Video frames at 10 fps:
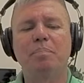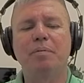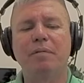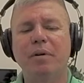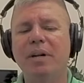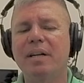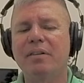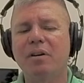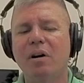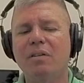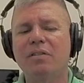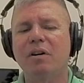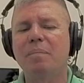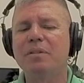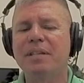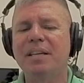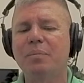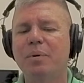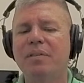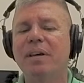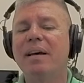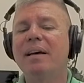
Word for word: perverted adults are obsessed with